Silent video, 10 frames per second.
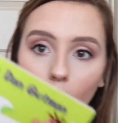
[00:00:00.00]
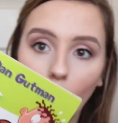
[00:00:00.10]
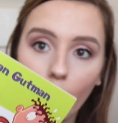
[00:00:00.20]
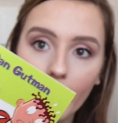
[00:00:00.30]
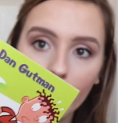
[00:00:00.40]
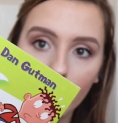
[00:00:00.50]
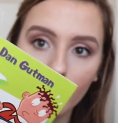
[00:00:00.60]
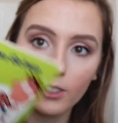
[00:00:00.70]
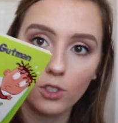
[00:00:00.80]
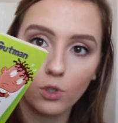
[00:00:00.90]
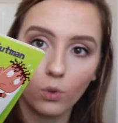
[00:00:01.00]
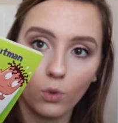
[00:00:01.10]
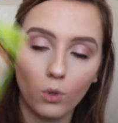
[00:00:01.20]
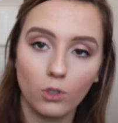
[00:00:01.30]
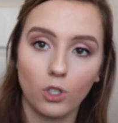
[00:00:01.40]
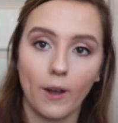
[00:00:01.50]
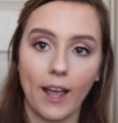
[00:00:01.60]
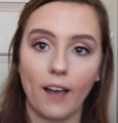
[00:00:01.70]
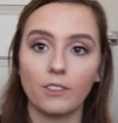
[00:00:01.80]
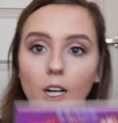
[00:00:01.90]
Weird School. So I
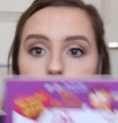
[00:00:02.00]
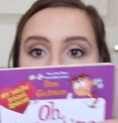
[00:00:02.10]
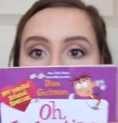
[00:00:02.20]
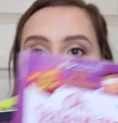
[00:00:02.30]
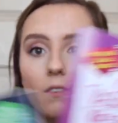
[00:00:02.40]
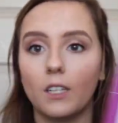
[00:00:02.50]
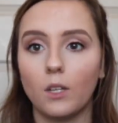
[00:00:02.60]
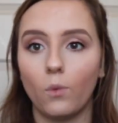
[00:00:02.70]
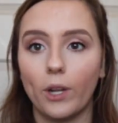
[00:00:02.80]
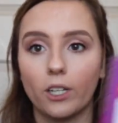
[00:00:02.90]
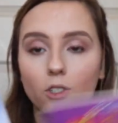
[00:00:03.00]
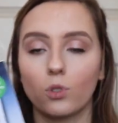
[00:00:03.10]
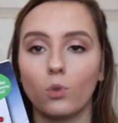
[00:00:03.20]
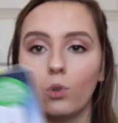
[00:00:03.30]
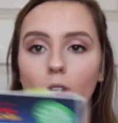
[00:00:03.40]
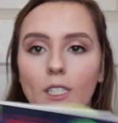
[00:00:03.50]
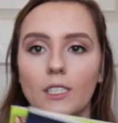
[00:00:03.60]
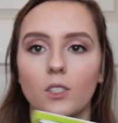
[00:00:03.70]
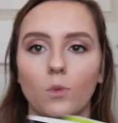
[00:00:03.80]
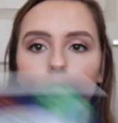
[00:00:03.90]
have a couple of the Weird School.
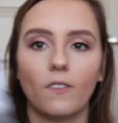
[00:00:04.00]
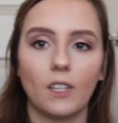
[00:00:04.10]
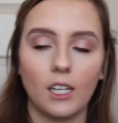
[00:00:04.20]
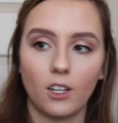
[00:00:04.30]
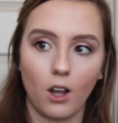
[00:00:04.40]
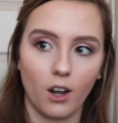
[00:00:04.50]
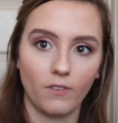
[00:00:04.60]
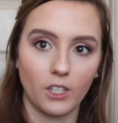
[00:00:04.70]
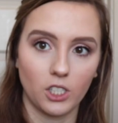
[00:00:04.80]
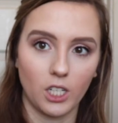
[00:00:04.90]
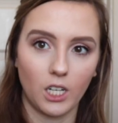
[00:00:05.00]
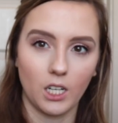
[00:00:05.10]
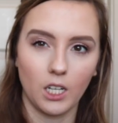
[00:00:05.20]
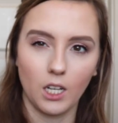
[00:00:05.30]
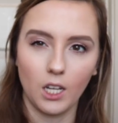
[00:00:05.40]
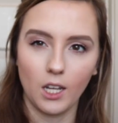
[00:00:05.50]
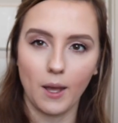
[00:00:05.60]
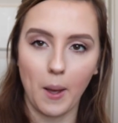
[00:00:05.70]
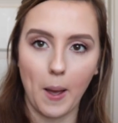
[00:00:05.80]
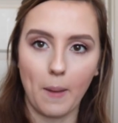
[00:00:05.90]
This is one of the nonfiction
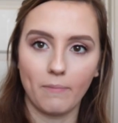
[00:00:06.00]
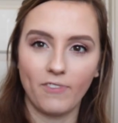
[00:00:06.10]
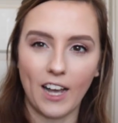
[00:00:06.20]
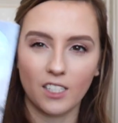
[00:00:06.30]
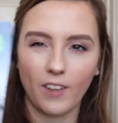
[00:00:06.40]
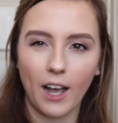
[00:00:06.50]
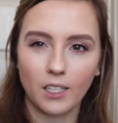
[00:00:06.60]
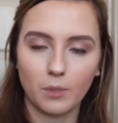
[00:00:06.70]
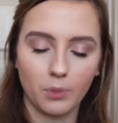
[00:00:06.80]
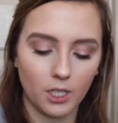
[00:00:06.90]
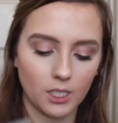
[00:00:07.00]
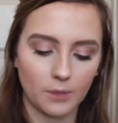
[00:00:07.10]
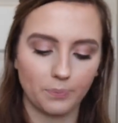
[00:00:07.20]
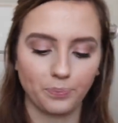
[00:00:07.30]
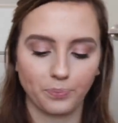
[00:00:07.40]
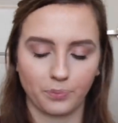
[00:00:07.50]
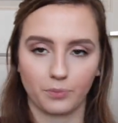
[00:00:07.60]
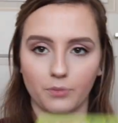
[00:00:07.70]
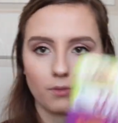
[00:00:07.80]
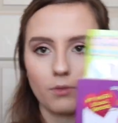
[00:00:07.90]
Fast Facts books.
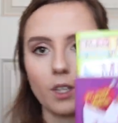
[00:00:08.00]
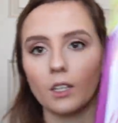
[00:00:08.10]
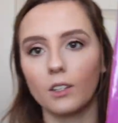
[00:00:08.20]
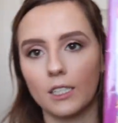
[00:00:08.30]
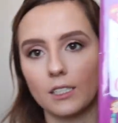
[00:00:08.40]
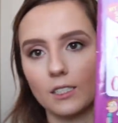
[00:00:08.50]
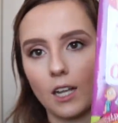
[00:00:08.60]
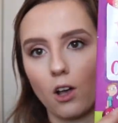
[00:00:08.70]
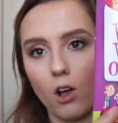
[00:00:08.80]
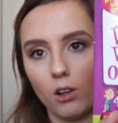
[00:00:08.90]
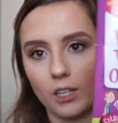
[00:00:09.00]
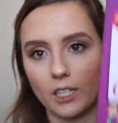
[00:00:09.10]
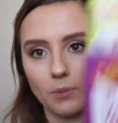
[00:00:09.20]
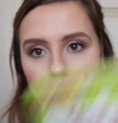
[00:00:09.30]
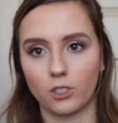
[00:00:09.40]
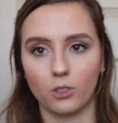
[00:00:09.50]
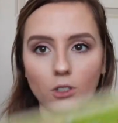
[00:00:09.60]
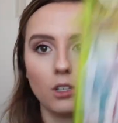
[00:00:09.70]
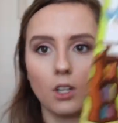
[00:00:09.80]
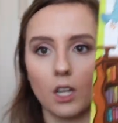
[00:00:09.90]
This is a holiday
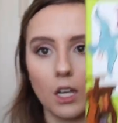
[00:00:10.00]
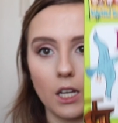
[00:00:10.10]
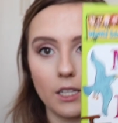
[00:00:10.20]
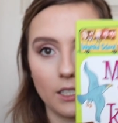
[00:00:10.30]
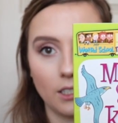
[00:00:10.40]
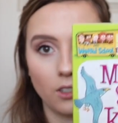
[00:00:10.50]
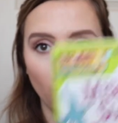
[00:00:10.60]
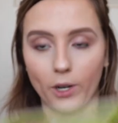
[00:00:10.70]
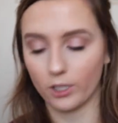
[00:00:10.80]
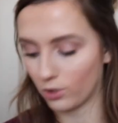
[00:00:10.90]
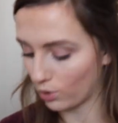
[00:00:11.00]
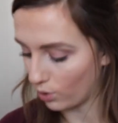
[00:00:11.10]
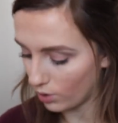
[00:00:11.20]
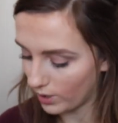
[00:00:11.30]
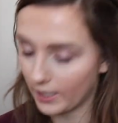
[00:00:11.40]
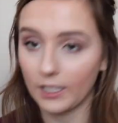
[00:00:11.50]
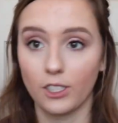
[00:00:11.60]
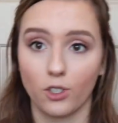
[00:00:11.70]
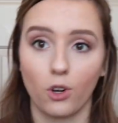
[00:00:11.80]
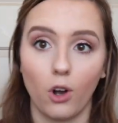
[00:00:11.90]
special. This is a Weird School, and
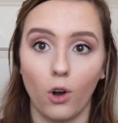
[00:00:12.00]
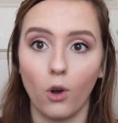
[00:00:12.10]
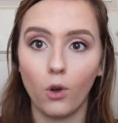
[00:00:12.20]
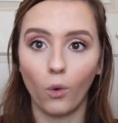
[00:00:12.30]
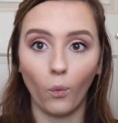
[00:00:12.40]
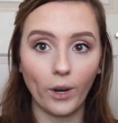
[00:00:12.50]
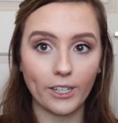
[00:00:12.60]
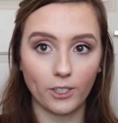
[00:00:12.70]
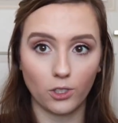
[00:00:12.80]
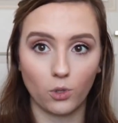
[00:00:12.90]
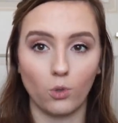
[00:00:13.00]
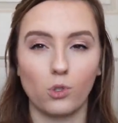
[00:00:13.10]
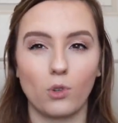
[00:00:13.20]
these are all Weirder School.